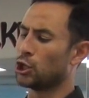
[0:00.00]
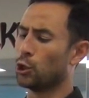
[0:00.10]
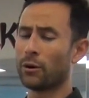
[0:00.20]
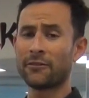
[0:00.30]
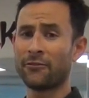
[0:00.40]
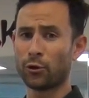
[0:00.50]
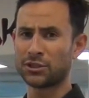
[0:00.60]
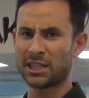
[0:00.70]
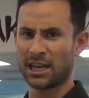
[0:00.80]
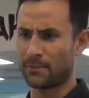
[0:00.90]
You don't want to
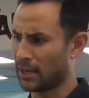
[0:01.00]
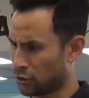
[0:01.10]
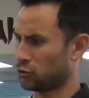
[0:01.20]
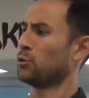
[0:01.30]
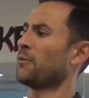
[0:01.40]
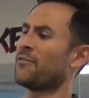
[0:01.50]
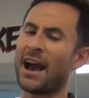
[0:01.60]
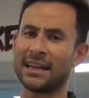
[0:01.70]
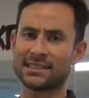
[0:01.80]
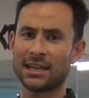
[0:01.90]
force it and make it super
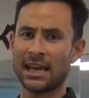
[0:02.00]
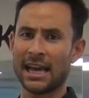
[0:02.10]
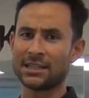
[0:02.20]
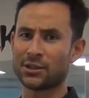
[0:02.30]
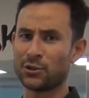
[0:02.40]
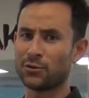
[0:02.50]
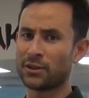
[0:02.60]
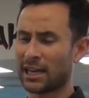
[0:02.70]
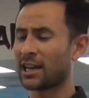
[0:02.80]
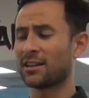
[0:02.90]
fast until you
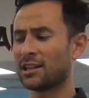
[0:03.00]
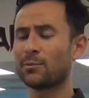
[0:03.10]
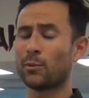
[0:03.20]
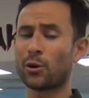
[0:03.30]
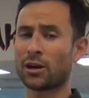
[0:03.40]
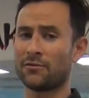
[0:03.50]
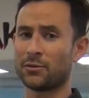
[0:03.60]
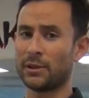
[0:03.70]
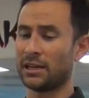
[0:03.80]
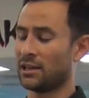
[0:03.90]
get it a little bit more
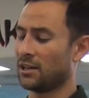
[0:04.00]
comfortably.